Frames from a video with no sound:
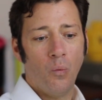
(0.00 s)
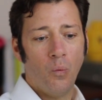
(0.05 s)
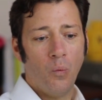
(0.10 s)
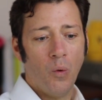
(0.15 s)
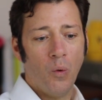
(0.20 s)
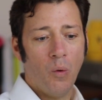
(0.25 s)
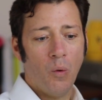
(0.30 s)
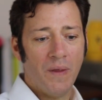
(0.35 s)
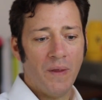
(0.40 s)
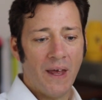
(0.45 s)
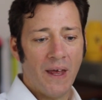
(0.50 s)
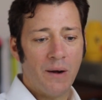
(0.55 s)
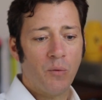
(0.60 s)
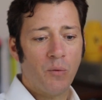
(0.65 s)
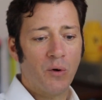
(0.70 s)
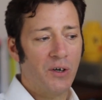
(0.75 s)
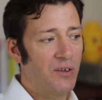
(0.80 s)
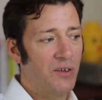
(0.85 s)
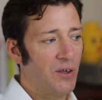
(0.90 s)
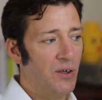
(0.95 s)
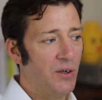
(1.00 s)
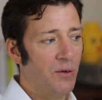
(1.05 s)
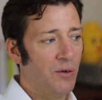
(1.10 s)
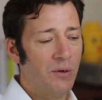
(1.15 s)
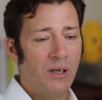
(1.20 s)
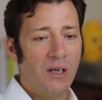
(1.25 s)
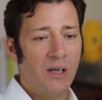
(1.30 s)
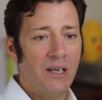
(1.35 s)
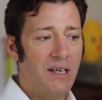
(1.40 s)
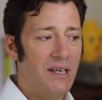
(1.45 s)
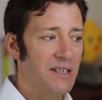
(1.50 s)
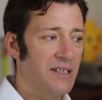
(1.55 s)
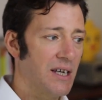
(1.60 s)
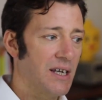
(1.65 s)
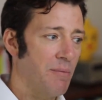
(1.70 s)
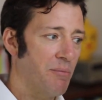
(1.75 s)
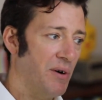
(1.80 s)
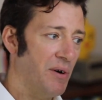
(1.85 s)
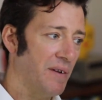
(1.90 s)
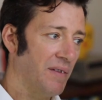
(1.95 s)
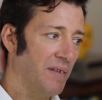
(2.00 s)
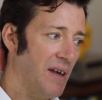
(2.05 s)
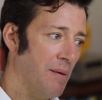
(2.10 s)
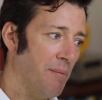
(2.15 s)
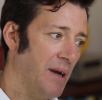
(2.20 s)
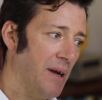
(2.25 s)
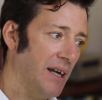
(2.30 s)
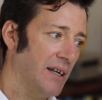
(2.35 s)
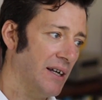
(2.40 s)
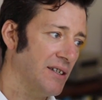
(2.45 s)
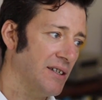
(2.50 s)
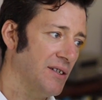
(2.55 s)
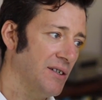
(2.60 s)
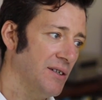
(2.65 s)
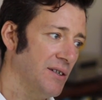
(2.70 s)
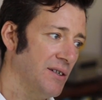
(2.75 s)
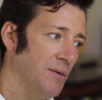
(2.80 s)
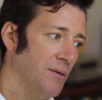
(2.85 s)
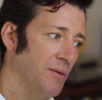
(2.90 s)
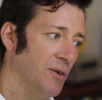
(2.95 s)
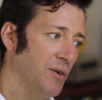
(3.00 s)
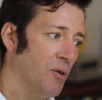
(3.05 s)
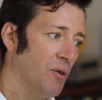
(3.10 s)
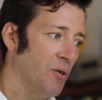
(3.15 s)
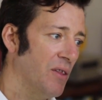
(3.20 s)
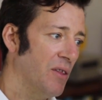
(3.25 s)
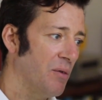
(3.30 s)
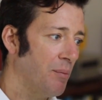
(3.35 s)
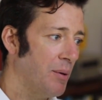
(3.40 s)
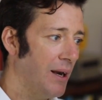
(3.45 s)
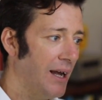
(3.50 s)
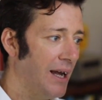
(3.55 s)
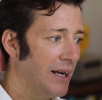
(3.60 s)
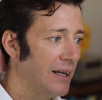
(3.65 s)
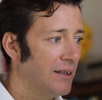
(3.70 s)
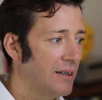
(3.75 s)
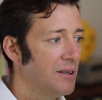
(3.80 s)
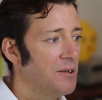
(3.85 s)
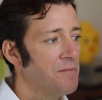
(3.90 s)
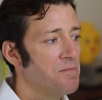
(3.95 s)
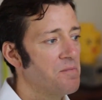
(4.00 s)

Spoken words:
what we then want to do is bring that back to your month plan,